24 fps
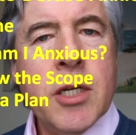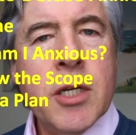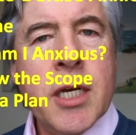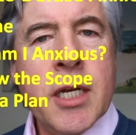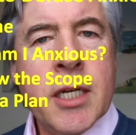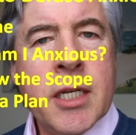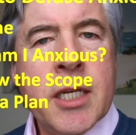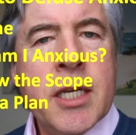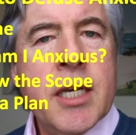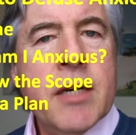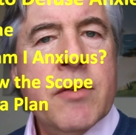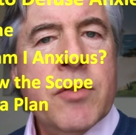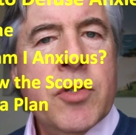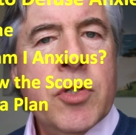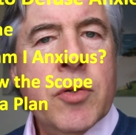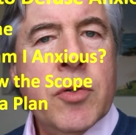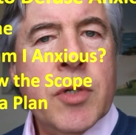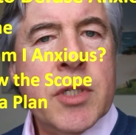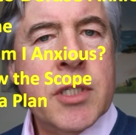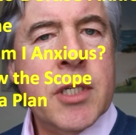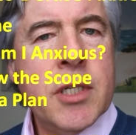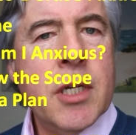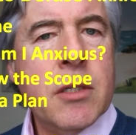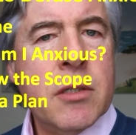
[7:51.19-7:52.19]
It gives you
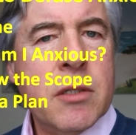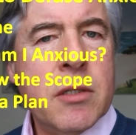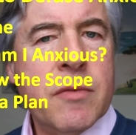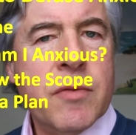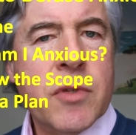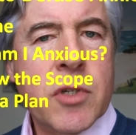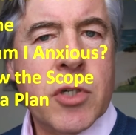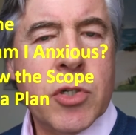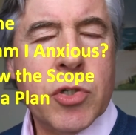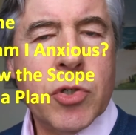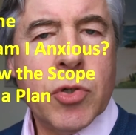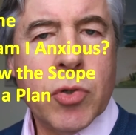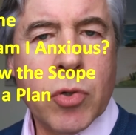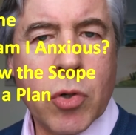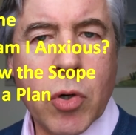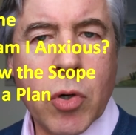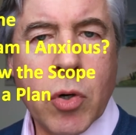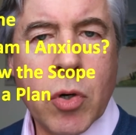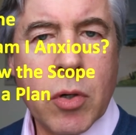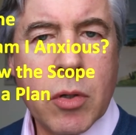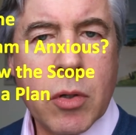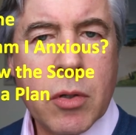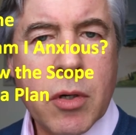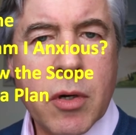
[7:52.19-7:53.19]
a sense of
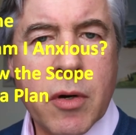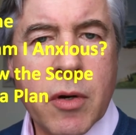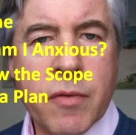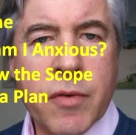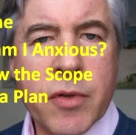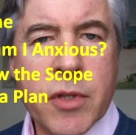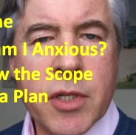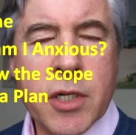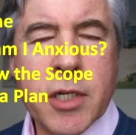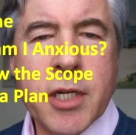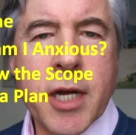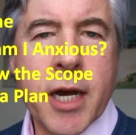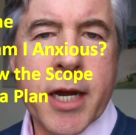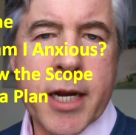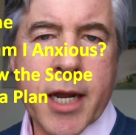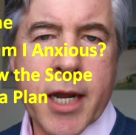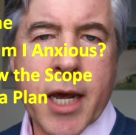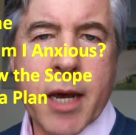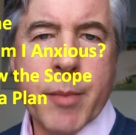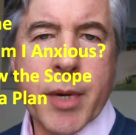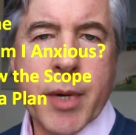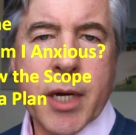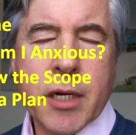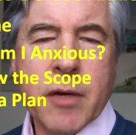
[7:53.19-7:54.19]
control over the
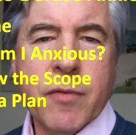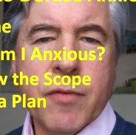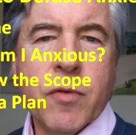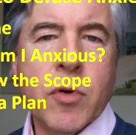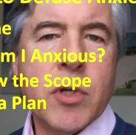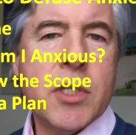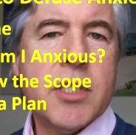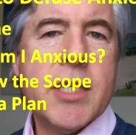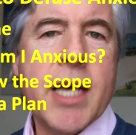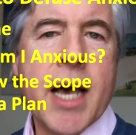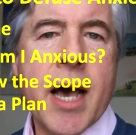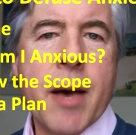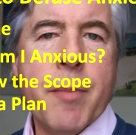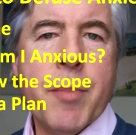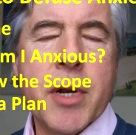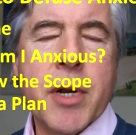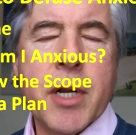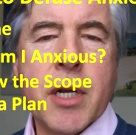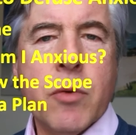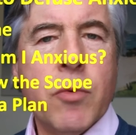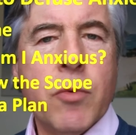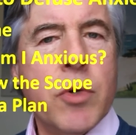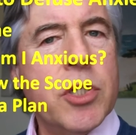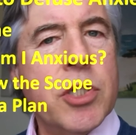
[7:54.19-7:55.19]
dynamic of what's
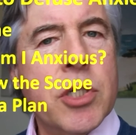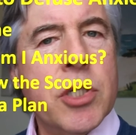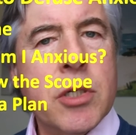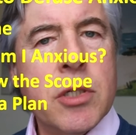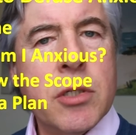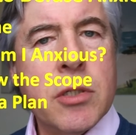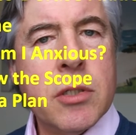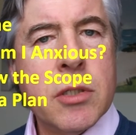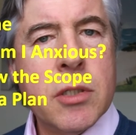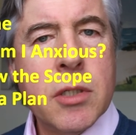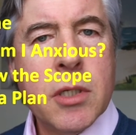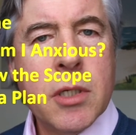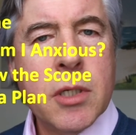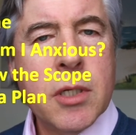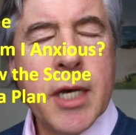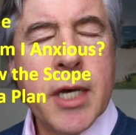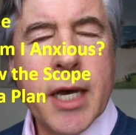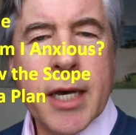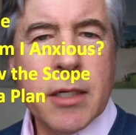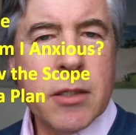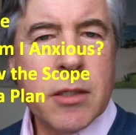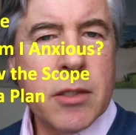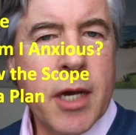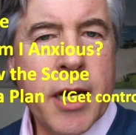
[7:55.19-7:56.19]
happening, which is
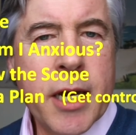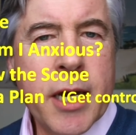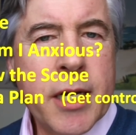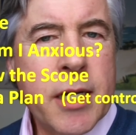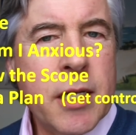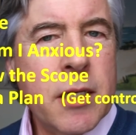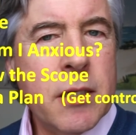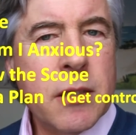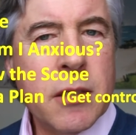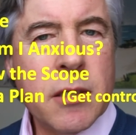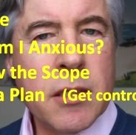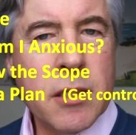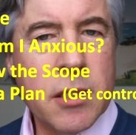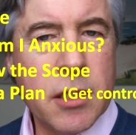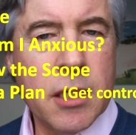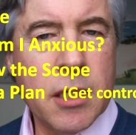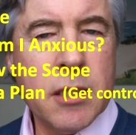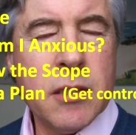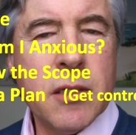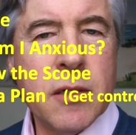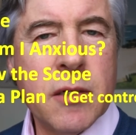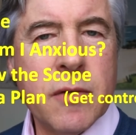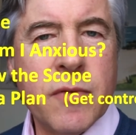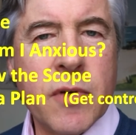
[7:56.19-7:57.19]
anxiety is a
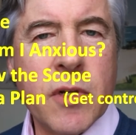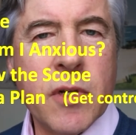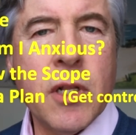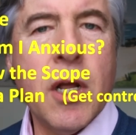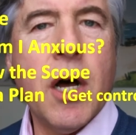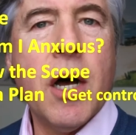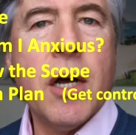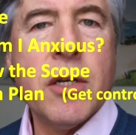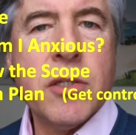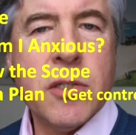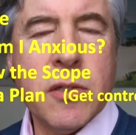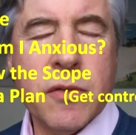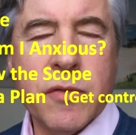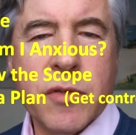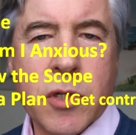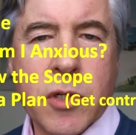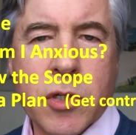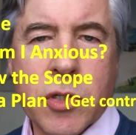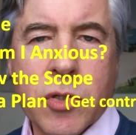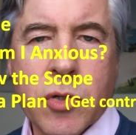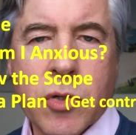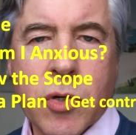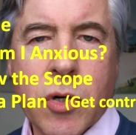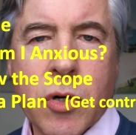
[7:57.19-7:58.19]
sense of a loss of
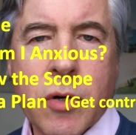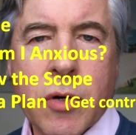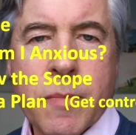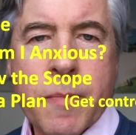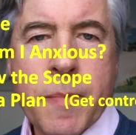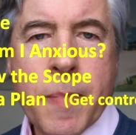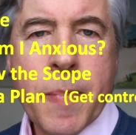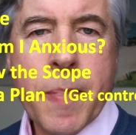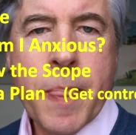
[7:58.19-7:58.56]
control.